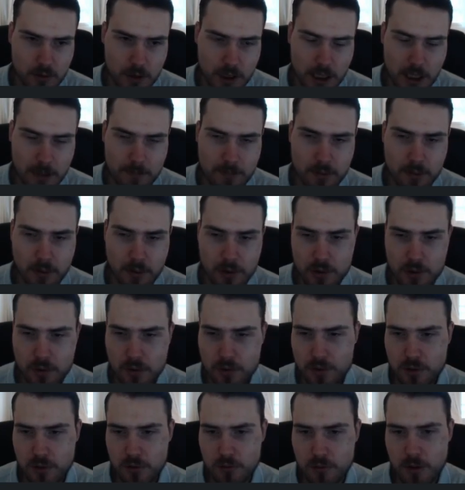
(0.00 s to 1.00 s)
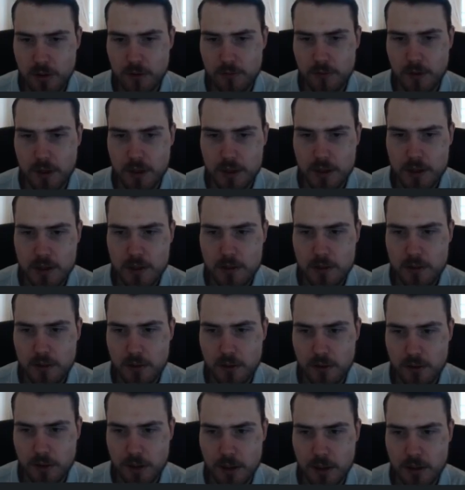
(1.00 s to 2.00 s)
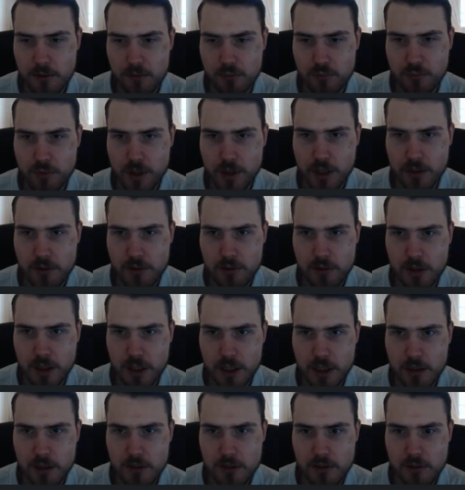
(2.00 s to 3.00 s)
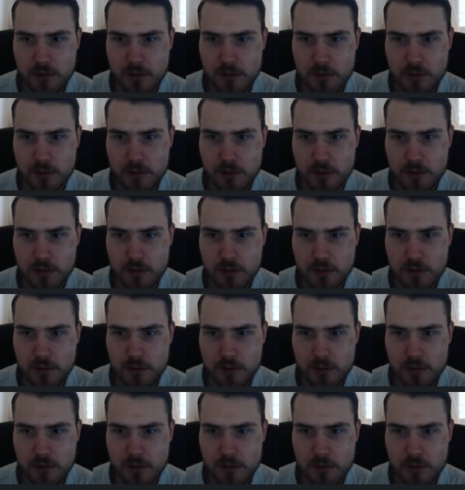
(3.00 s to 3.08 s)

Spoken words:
Camper is also one of these you're gonna rarely